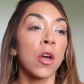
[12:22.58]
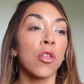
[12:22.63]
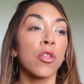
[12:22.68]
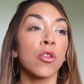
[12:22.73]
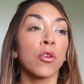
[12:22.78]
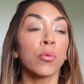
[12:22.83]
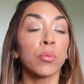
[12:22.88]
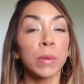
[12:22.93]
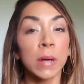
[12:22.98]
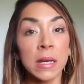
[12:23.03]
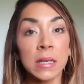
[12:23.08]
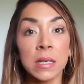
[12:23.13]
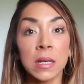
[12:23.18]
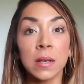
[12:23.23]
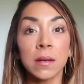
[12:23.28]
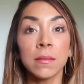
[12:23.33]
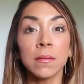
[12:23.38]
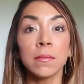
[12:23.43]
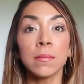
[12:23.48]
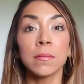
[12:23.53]
the
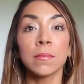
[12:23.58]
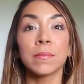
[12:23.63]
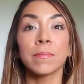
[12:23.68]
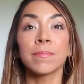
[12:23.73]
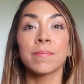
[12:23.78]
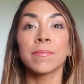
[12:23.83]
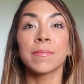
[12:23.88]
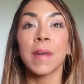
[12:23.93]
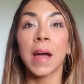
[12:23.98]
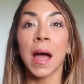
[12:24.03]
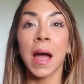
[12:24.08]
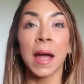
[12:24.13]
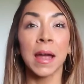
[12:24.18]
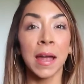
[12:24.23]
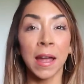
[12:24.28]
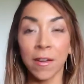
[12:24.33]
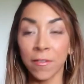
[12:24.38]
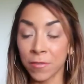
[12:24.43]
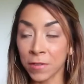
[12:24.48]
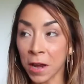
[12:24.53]
reason I
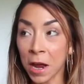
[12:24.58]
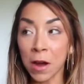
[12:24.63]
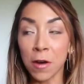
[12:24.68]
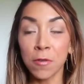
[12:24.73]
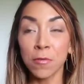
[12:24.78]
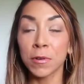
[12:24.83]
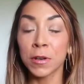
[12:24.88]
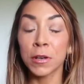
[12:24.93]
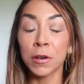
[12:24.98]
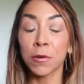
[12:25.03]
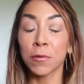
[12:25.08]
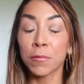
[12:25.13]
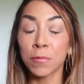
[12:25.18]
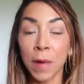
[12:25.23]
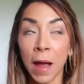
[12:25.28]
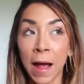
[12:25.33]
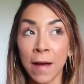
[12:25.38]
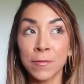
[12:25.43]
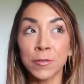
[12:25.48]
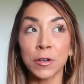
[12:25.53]
have now, you
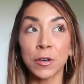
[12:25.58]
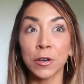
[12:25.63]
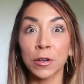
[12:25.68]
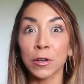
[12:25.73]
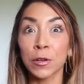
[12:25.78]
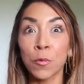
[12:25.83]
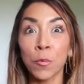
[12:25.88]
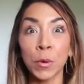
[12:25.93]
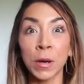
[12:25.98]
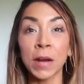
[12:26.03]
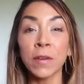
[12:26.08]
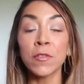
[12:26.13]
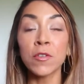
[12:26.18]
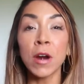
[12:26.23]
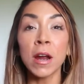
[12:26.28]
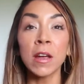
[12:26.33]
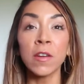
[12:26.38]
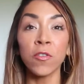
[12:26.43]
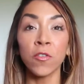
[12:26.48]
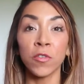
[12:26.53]
know, after
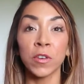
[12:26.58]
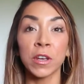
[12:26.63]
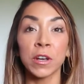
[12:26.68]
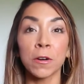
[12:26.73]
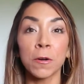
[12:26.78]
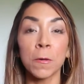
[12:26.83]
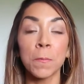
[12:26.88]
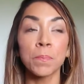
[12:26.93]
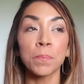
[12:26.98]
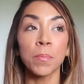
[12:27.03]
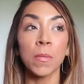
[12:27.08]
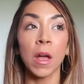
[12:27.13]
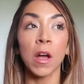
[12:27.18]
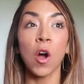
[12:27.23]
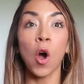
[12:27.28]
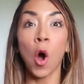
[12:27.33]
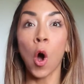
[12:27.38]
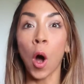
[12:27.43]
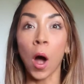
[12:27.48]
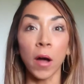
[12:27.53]
whenever I feel
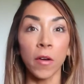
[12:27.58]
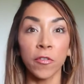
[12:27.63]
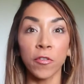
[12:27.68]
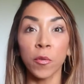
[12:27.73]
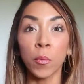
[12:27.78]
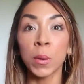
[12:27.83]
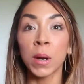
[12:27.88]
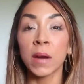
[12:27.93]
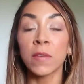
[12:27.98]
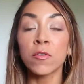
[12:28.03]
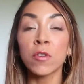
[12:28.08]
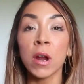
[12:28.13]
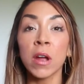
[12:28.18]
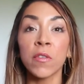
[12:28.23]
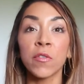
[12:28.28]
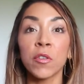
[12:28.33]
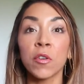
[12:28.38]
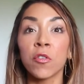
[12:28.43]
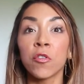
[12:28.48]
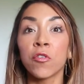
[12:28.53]
off, whenever
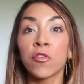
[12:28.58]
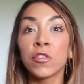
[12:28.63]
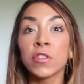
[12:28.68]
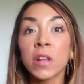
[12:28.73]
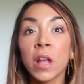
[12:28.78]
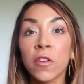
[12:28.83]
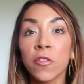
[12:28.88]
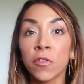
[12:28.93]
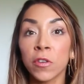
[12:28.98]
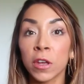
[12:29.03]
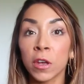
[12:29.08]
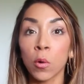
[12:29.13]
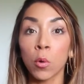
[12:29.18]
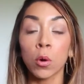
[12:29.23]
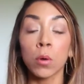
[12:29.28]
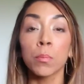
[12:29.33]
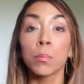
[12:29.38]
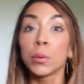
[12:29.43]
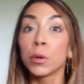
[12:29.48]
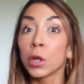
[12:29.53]
I feel fluffy
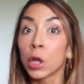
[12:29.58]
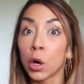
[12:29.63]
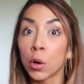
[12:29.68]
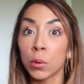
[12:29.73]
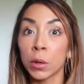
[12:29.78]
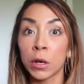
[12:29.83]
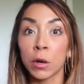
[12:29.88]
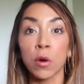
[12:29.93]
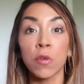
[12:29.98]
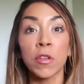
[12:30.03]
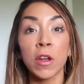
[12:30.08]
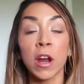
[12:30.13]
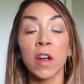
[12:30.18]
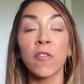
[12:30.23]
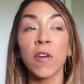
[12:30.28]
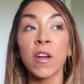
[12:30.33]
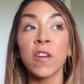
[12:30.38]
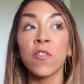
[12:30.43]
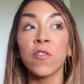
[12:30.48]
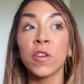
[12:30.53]
or bloated, or
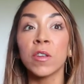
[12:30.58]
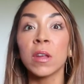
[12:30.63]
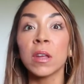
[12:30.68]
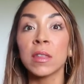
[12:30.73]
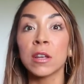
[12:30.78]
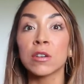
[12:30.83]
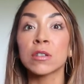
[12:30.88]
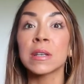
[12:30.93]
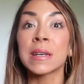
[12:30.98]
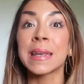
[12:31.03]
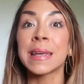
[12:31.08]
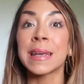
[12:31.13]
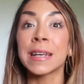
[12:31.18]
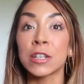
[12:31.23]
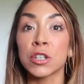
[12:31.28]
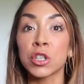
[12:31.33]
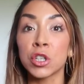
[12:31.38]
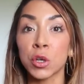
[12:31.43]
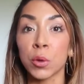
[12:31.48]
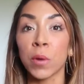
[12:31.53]
if I feel like there's an
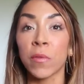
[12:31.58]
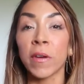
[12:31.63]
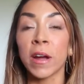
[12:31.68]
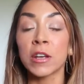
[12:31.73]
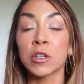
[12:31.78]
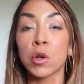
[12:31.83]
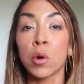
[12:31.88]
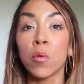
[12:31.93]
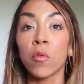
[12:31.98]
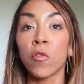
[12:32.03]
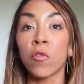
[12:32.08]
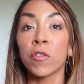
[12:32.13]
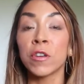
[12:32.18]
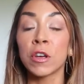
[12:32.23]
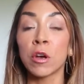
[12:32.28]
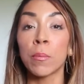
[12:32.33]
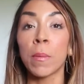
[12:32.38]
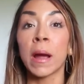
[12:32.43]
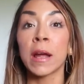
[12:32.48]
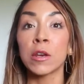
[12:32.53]
issue, if I don't
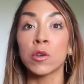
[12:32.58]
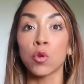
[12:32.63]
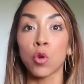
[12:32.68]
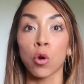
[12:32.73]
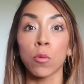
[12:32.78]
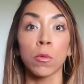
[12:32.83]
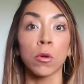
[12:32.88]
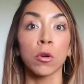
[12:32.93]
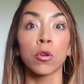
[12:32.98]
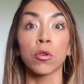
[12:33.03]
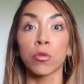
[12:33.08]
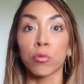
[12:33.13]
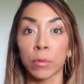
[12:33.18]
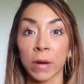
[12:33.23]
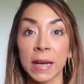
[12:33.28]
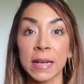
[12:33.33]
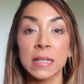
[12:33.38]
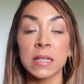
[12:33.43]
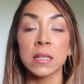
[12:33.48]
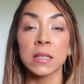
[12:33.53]
feel my normal
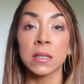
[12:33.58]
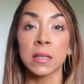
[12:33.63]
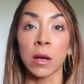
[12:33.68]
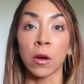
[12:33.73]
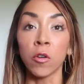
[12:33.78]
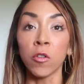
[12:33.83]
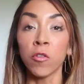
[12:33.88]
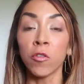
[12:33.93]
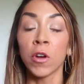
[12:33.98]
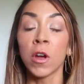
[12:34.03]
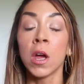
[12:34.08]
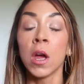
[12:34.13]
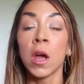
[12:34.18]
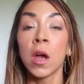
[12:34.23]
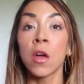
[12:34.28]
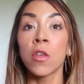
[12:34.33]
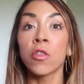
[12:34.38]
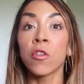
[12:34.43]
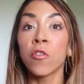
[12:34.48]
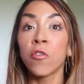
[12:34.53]
great self,
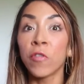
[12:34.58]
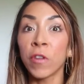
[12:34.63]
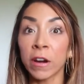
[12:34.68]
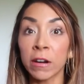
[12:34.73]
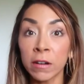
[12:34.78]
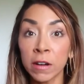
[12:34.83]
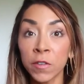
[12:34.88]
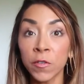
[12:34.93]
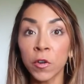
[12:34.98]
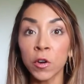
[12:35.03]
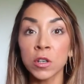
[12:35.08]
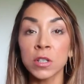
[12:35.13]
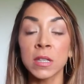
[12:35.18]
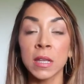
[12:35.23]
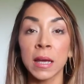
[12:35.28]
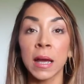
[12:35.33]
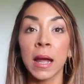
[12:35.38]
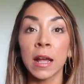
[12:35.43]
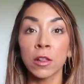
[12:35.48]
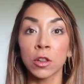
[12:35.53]
the very first
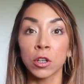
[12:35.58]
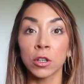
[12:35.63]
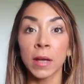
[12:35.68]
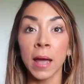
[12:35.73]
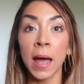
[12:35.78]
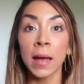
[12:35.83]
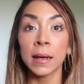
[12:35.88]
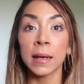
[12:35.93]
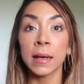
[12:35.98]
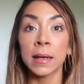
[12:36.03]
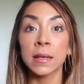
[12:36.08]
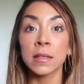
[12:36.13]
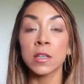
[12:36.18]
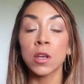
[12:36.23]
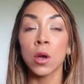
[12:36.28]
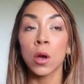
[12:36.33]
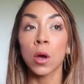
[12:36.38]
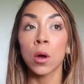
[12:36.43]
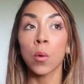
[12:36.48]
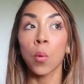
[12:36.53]
thing I look at is
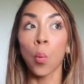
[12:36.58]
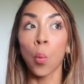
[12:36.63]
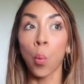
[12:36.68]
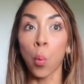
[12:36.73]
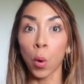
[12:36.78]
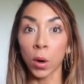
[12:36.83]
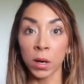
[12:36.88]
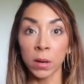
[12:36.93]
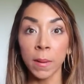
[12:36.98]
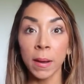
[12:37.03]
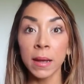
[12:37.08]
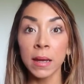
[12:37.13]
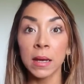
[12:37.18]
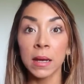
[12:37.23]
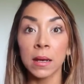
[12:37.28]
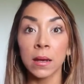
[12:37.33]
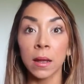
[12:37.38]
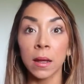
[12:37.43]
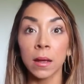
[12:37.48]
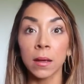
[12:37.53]
what am I
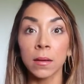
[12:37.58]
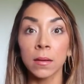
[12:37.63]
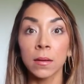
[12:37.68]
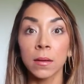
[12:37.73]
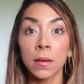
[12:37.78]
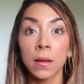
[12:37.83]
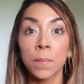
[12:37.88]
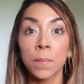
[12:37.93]
eating?